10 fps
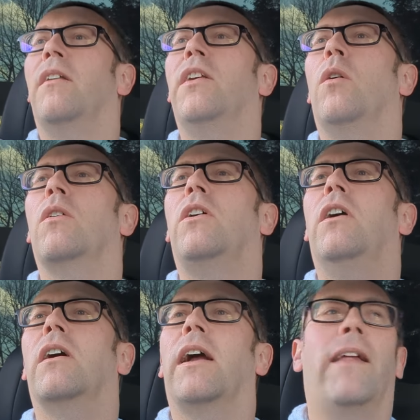the old
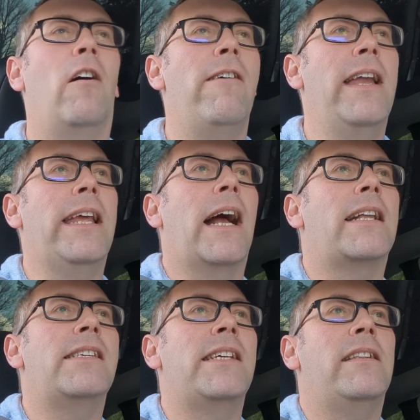Kirk. And already I
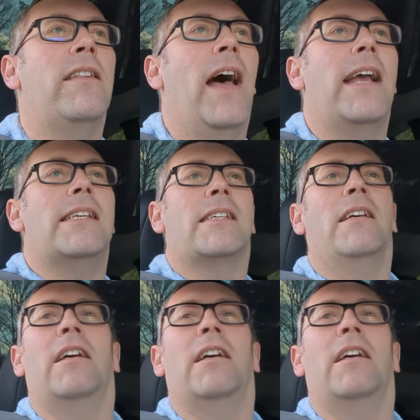can see that that is